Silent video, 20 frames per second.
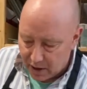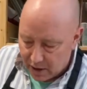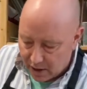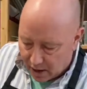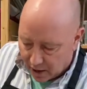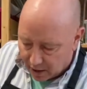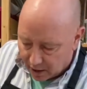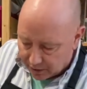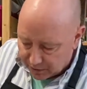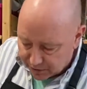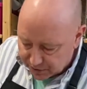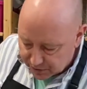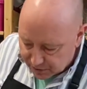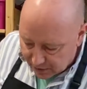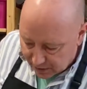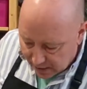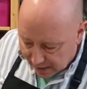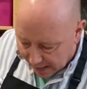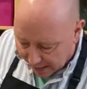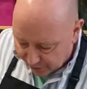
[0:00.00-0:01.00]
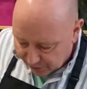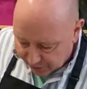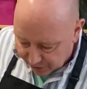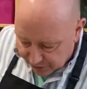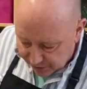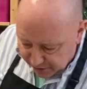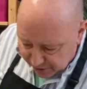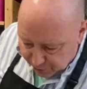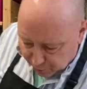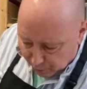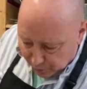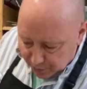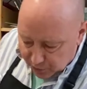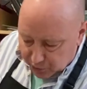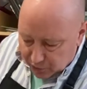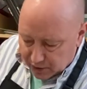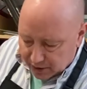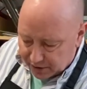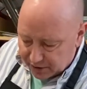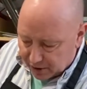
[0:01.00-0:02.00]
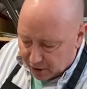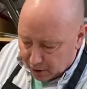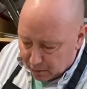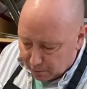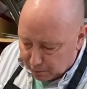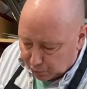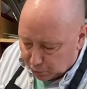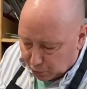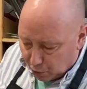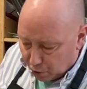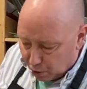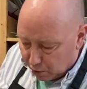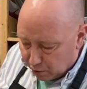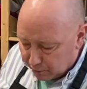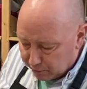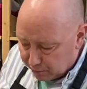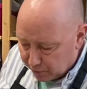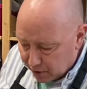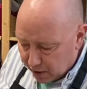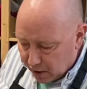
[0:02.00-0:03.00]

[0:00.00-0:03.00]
And actually this is quite a good example of